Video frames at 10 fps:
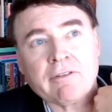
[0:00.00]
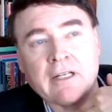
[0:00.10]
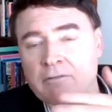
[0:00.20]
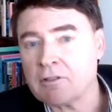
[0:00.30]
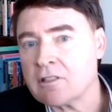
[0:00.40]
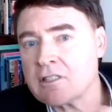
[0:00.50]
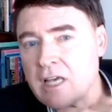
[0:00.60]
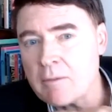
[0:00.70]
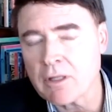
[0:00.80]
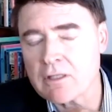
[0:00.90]
and I've got
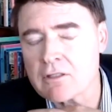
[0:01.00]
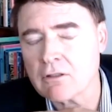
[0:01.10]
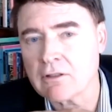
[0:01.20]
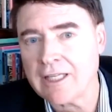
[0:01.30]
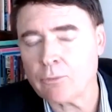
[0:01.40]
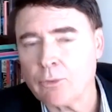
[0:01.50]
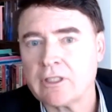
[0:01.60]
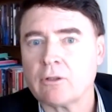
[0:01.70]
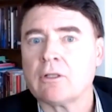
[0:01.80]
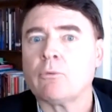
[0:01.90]
sapiens.network
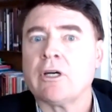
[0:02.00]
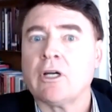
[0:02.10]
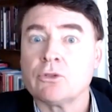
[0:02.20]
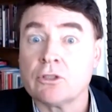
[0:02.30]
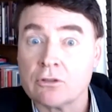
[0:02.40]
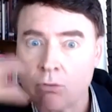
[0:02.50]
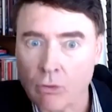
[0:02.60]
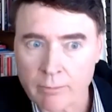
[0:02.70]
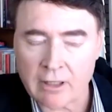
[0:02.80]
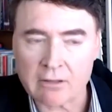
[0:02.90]
where I also talk
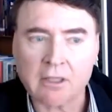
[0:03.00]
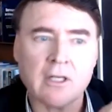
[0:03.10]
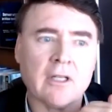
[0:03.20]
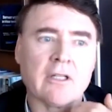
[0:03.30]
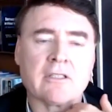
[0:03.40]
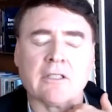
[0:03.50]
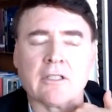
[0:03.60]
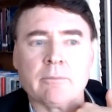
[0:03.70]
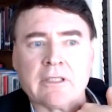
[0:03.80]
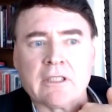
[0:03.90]
about this a little
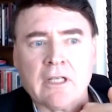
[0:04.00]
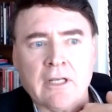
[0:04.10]
bit.